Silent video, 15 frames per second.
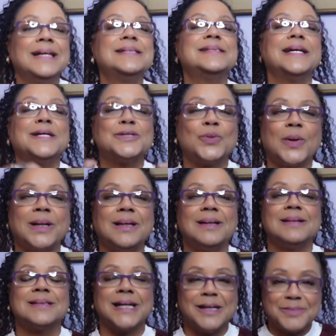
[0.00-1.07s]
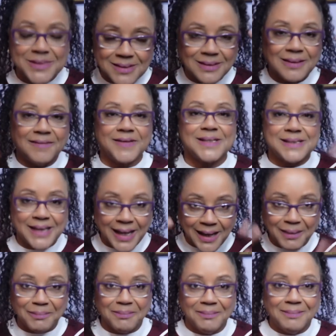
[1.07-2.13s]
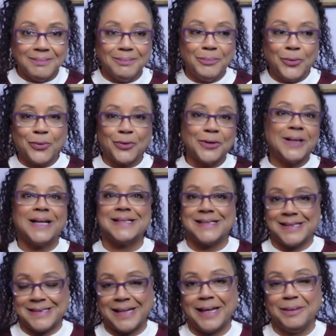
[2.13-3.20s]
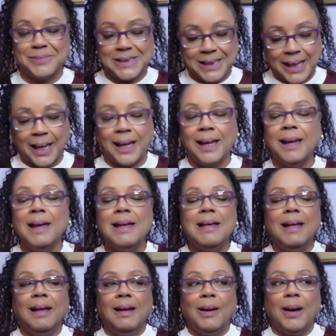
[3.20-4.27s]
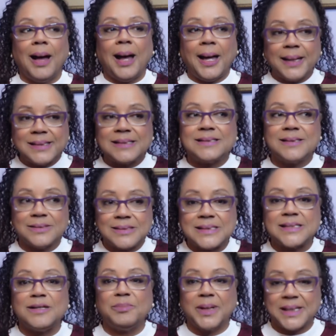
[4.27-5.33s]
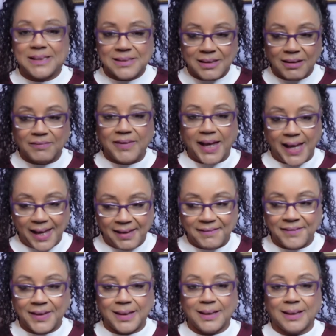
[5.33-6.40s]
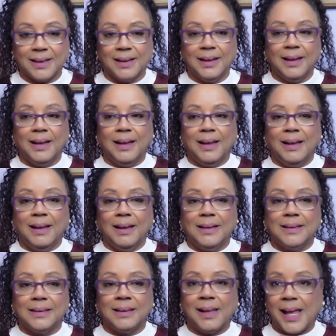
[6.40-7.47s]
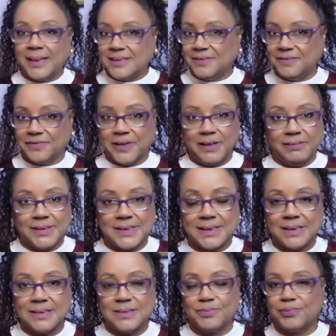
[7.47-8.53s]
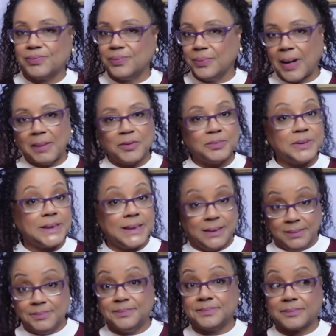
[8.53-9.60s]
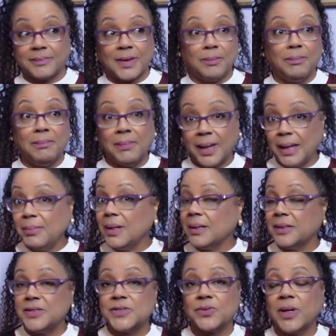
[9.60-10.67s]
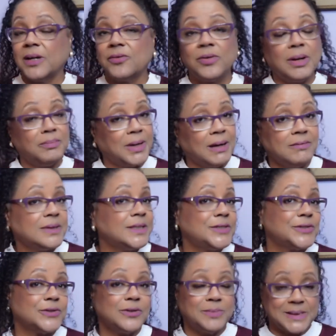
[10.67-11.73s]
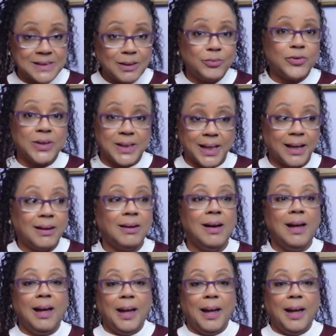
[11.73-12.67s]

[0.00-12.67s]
say in 20 years, I'm still the same more or less as I am today. I still see myself having lots of fragrances, probably maybe close to 100. I'm not really sure, but somewhere in there.